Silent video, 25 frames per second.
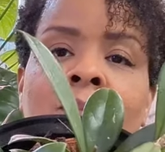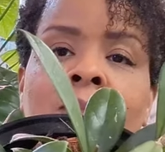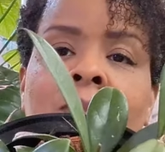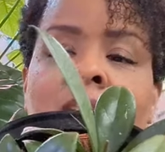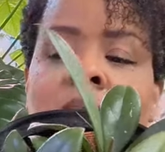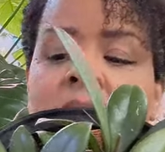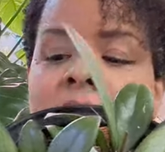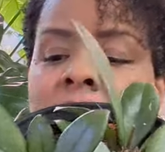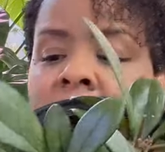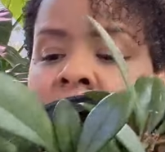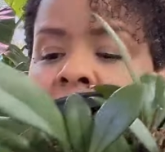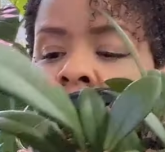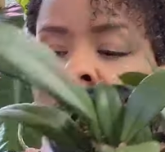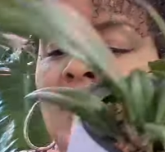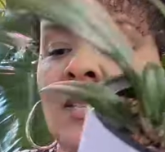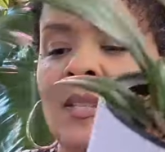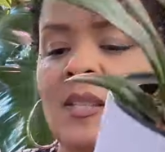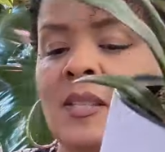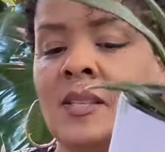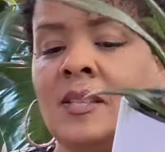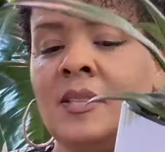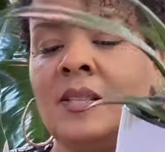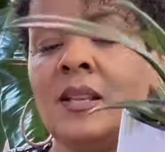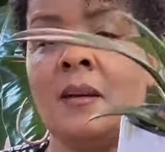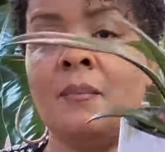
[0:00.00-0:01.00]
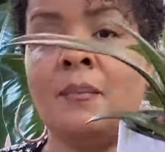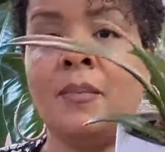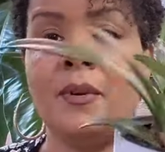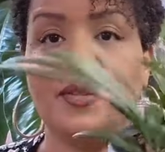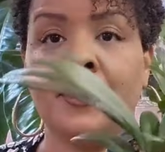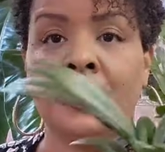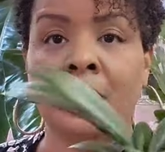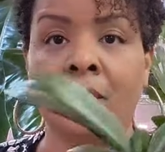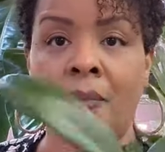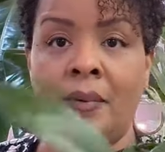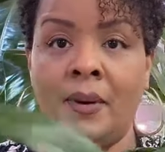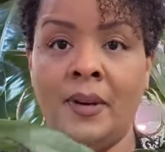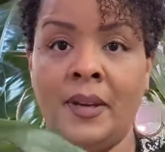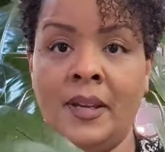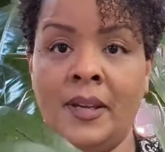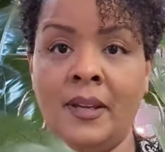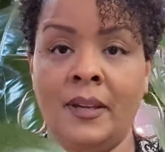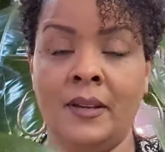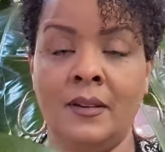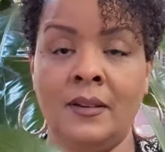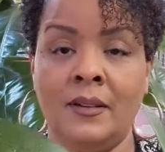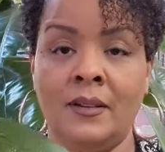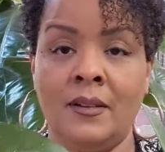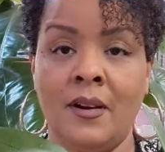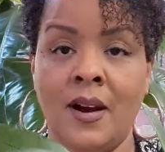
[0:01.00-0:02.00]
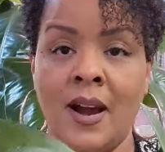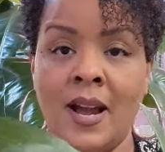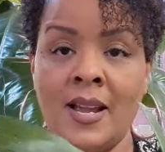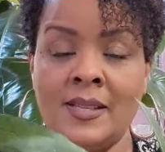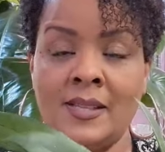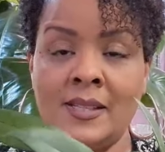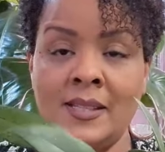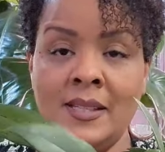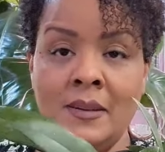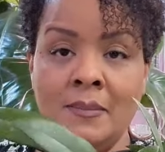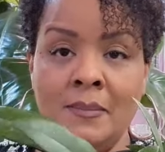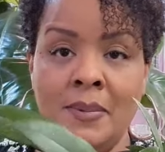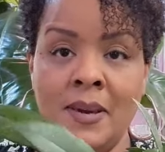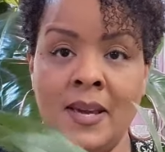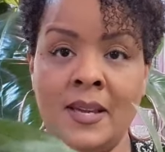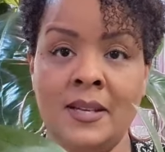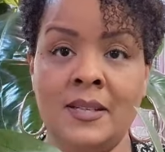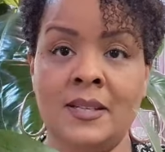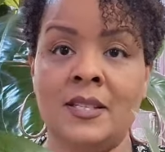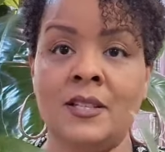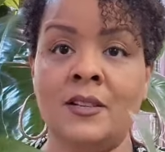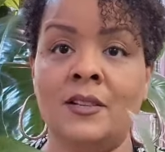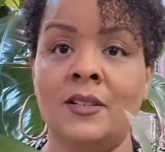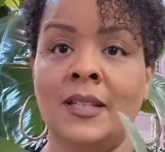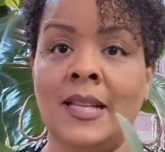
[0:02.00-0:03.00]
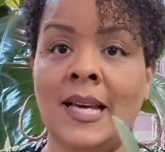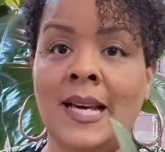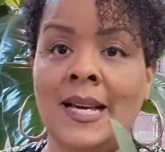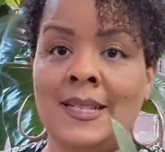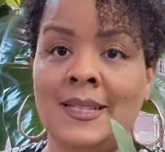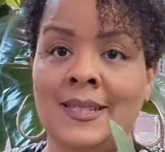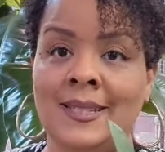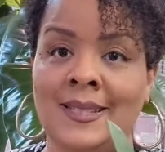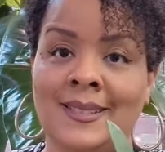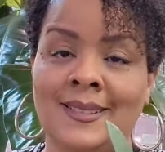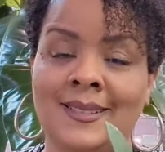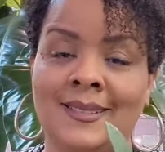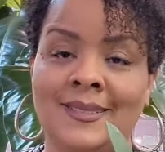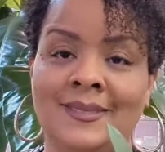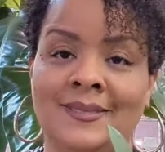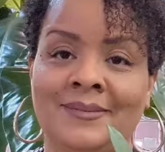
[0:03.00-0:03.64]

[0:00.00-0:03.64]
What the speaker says: Okay, so this is number 3, crassipetiolata.